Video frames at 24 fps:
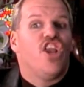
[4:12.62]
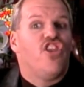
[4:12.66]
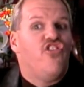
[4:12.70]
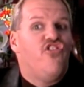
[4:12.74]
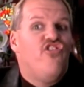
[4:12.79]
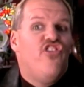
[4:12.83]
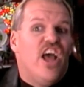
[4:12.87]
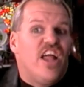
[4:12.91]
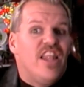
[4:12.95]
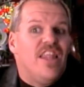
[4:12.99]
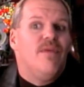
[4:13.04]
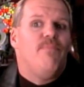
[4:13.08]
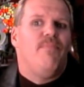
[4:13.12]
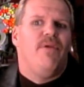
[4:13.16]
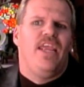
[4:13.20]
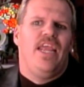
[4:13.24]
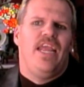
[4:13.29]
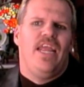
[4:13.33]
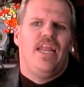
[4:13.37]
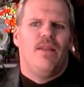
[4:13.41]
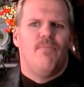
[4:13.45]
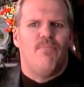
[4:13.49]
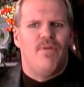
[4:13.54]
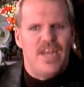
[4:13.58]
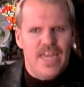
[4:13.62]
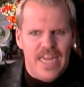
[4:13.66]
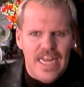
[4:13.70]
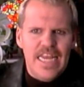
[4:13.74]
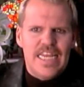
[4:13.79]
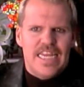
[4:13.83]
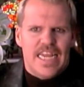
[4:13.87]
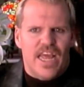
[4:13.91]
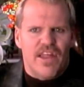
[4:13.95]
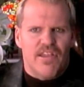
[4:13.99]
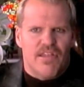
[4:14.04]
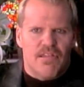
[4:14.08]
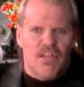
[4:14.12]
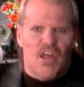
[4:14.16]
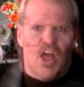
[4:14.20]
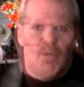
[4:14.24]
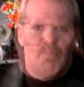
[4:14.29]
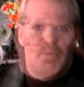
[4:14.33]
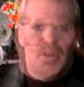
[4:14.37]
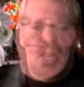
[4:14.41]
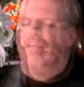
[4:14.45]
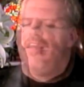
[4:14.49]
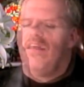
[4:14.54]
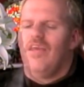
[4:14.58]
Jellybean Benitez saw
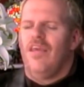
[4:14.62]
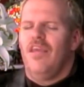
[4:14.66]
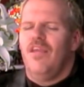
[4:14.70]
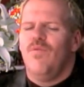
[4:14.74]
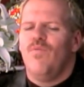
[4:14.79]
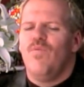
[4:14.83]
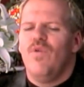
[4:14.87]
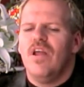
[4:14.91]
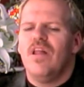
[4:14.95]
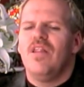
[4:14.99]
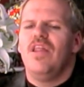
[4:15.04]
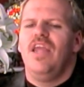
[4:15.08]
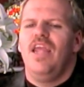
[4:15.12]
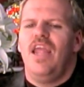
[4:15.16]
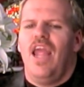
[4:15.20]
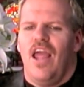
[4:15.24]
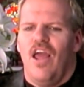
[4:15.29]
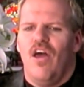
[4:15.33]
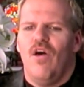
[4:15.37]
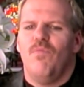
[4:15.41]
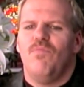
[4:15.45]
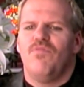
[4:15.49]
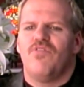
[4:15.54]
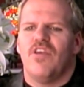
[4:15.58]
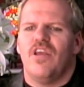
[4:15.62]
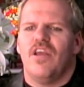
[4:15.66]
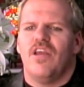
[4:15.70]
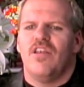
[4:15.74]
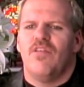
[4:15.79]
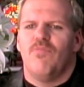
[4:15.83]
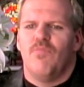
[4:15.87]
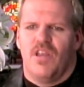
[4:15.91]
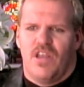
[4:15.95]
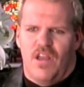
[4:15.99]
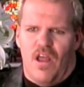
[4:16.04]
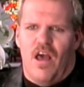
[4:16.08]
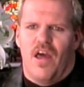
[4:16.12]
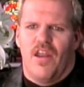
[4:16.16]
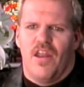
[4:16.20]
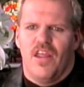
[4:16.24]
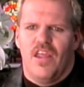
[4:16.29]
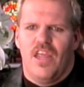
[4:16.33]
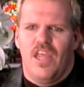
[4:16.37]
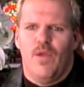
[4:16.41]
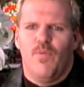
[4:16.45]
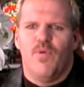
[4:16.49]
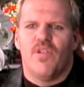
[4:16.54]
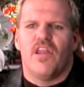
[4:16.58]
me. He really helped
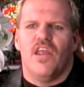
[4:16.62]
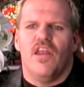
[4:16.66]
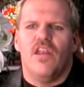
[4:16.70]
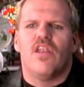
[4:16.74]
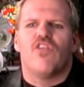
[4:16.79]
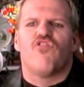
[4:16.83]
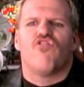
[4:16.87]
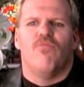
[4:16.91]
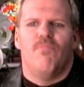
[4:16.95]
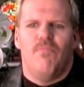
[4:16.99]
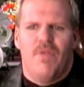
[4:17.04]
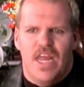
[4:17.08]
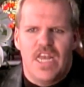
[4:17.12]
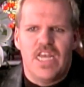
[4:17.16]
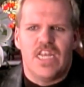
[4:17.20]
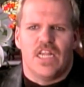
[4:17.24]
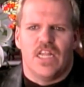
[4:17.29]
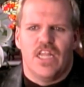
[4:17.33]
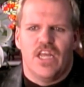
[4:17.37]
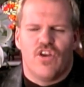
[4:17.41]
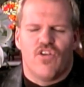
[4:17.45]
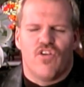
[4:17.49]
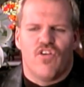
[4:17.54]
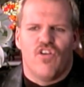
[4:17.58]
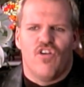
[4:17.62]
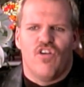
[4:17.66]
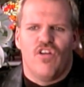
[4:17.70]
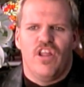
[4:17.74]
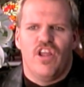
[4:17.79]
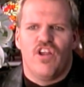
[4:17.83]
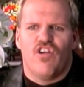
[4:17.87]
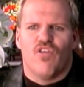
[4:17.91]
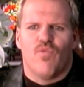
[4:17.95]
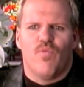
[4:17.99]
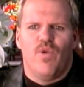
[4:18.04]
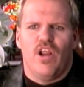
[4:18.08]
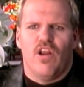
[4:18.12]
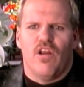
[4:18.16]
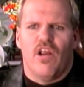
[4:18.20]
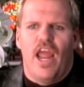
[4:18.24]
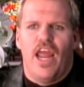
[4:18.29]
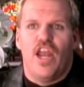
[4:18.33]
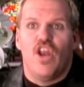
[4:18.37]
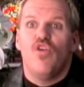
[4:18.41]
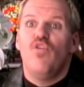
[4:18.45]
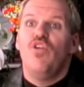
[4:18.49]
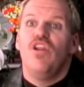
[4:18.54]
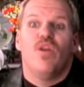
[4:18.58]
Madonna. He was instrumental in her early career,
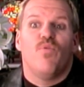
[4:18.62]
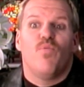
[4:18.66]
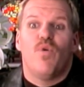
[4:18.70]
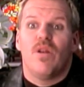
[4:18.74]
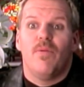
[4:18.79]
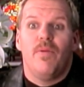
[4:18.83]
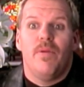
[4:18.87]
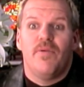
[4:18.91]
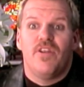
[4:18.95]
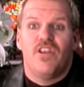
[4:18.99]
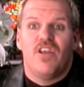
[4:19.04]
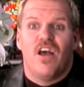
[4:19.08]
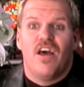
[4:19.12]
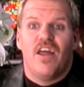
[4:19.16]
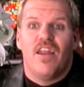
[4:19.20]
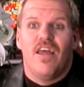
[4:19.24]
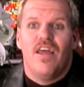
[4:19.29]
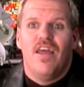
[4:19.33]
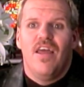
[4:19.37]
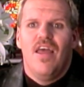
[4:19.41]
and who didn't want to be Madonna?